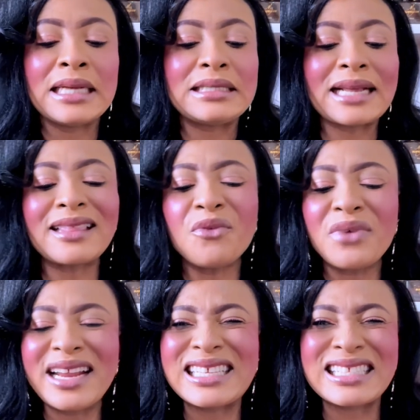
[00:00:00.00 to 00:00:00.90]
Nothing
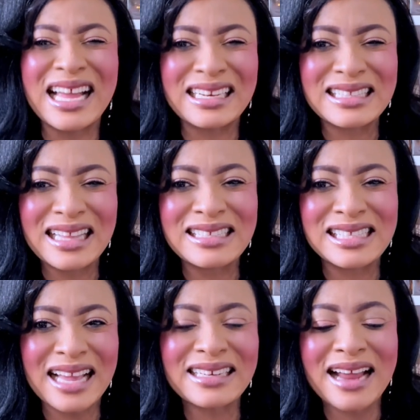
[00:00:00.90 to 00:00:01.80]
really
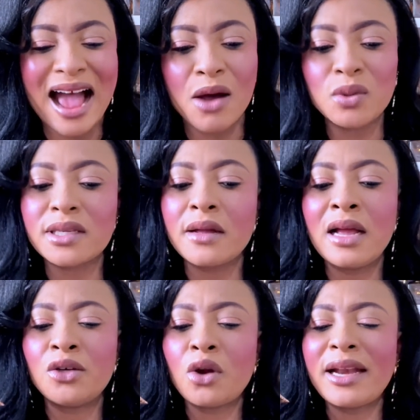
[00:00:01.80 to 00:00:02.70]
stand out.
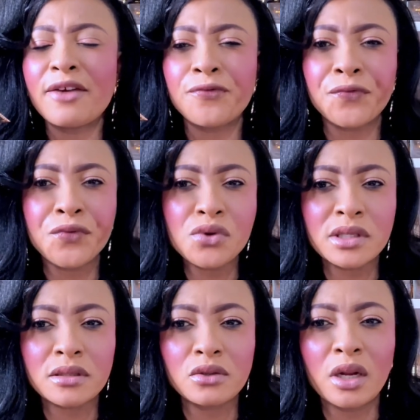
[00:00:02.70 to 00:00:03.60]
Not the
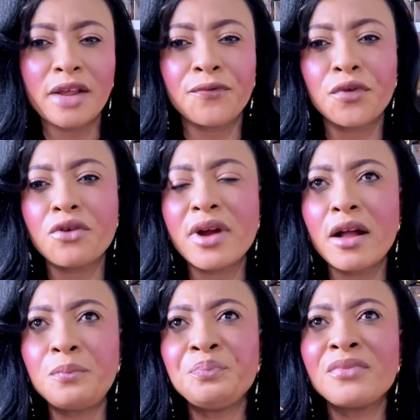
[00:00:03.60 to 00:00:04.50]
fruits, not the
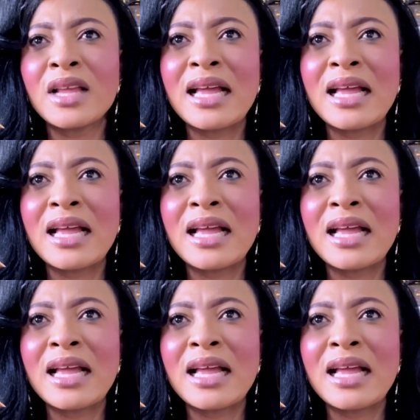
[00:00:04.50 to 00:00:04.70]
floral.